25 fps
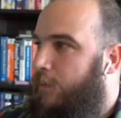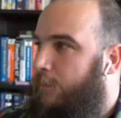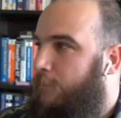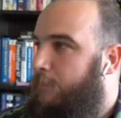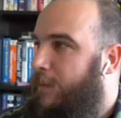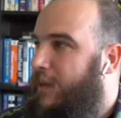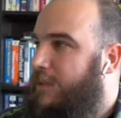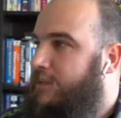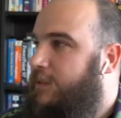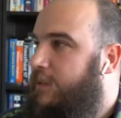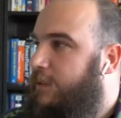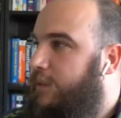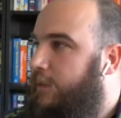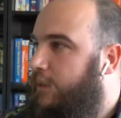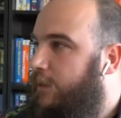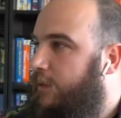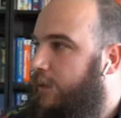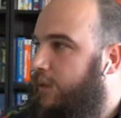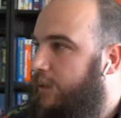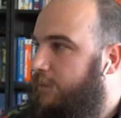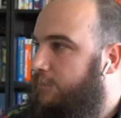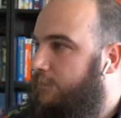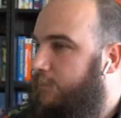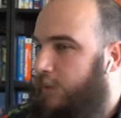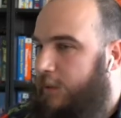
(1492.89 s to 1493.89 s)
Basically,
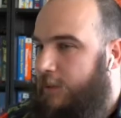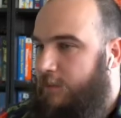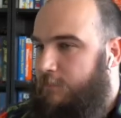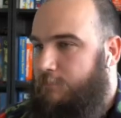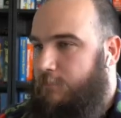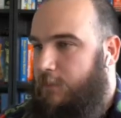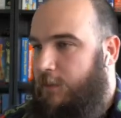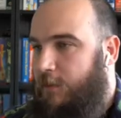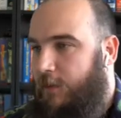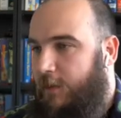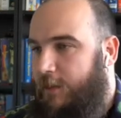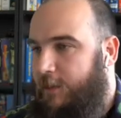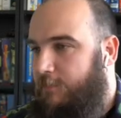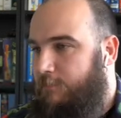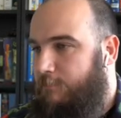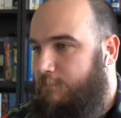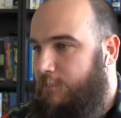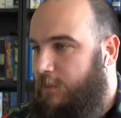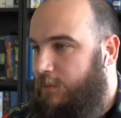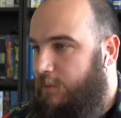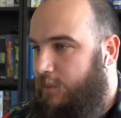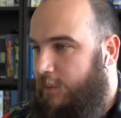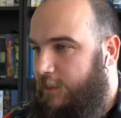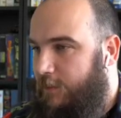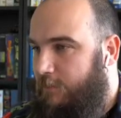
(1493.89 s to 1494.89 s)
let
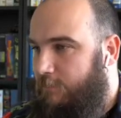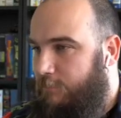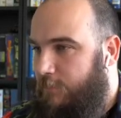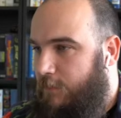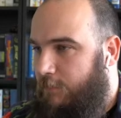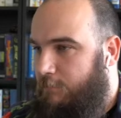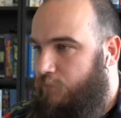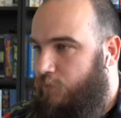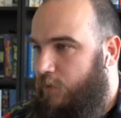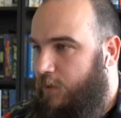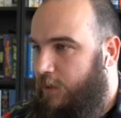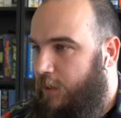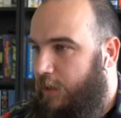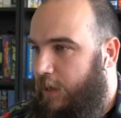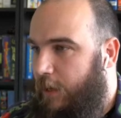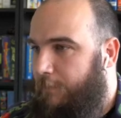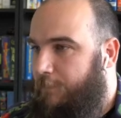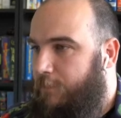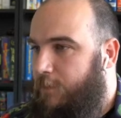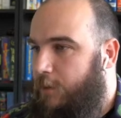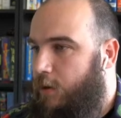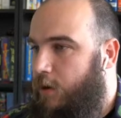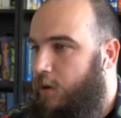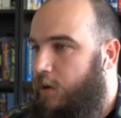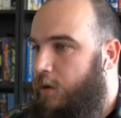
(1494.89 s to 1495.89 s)
me bring it up
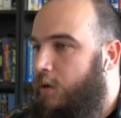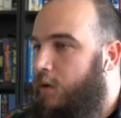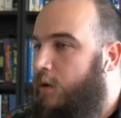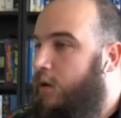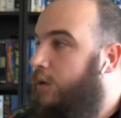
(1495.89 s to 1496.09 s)
here.